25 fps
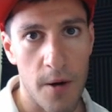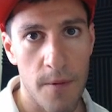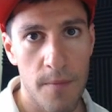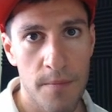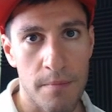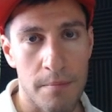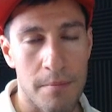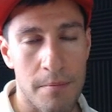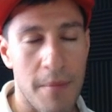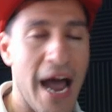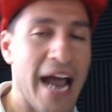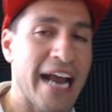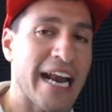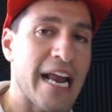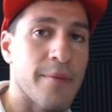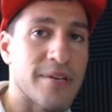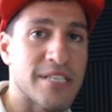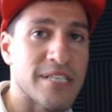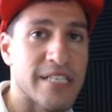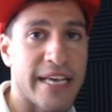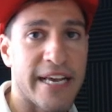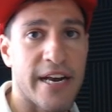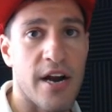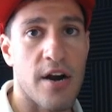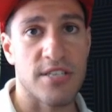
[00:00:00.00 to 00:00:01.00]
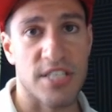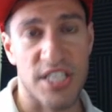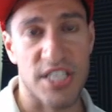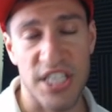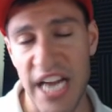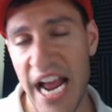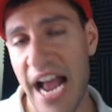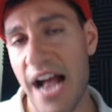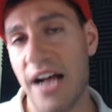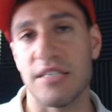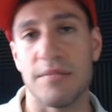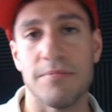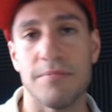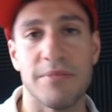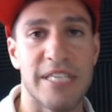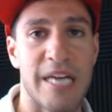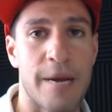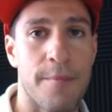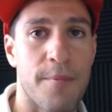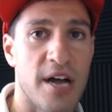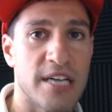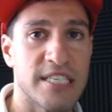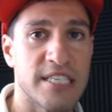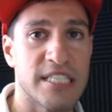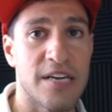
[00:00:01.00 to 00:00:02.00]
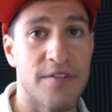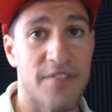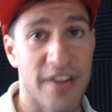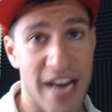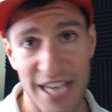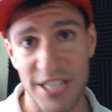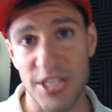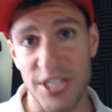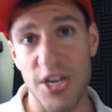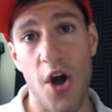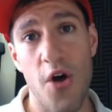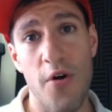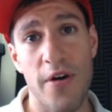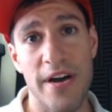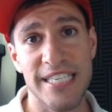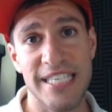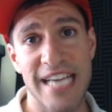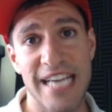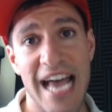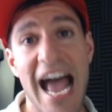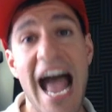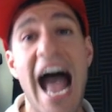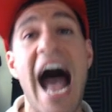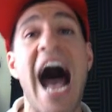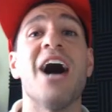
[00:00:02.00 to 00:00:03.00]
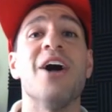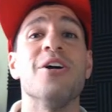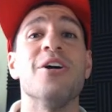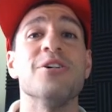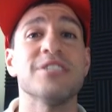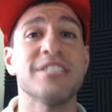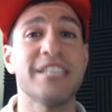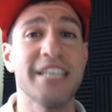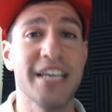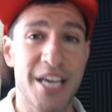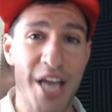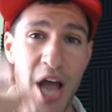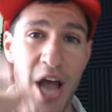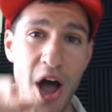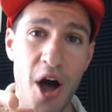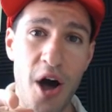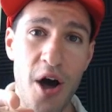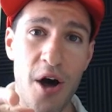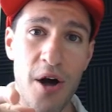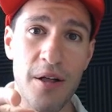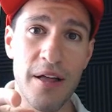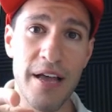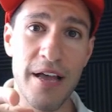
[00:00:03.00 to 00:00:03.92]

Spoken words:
My name is Leonhart. Stay awesome, stay positive, and as always, I'll see y'all